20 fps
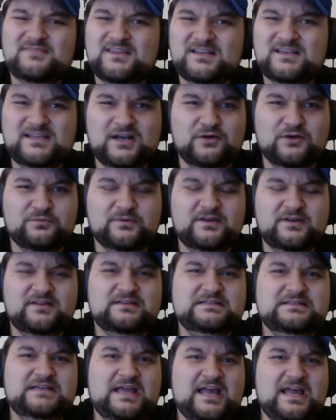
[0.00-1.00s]

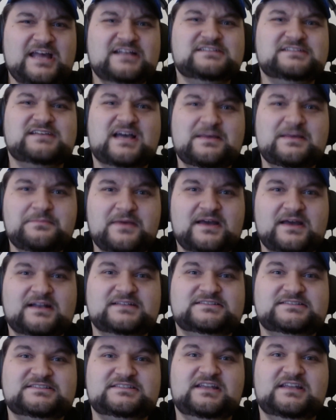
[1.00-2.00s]
Really anti-meta
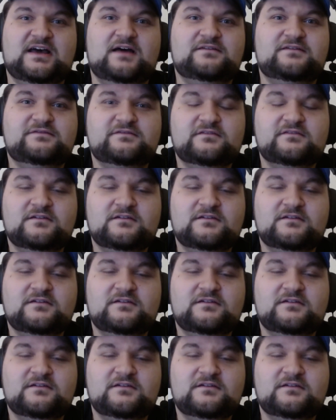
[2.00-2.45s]
stuff.